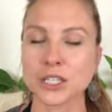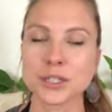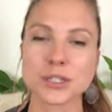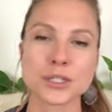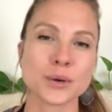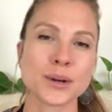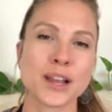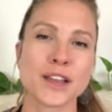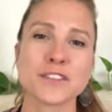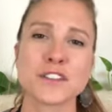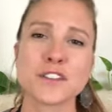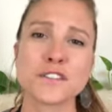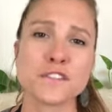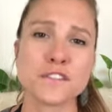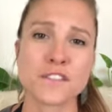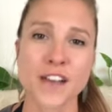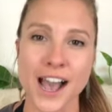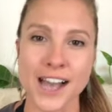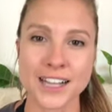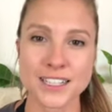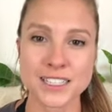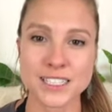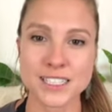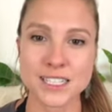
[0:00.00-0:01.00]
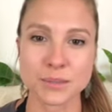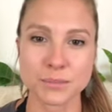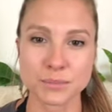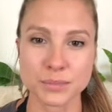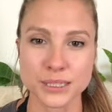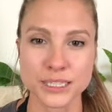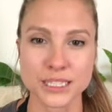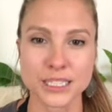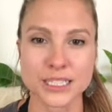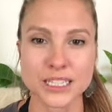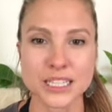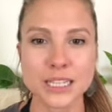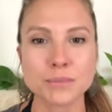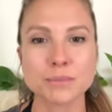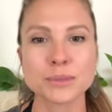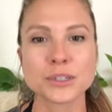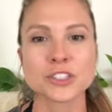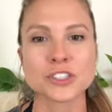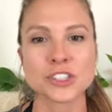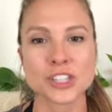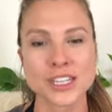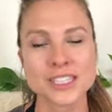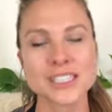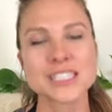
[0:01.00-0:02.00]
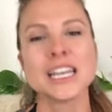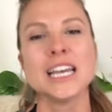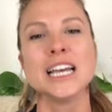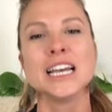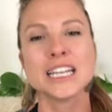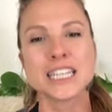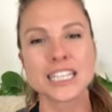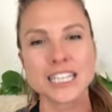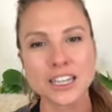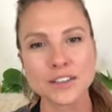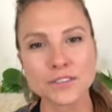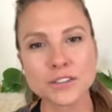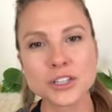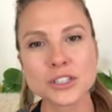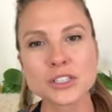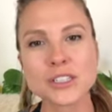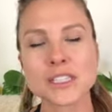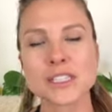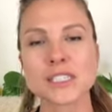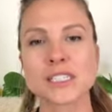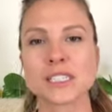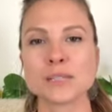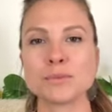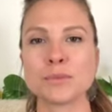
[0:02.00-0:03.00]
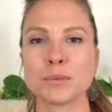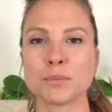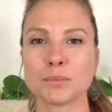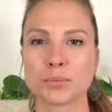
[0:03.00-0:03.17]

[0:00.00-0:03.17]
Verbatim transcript: You don't have to fast completely, but just give your system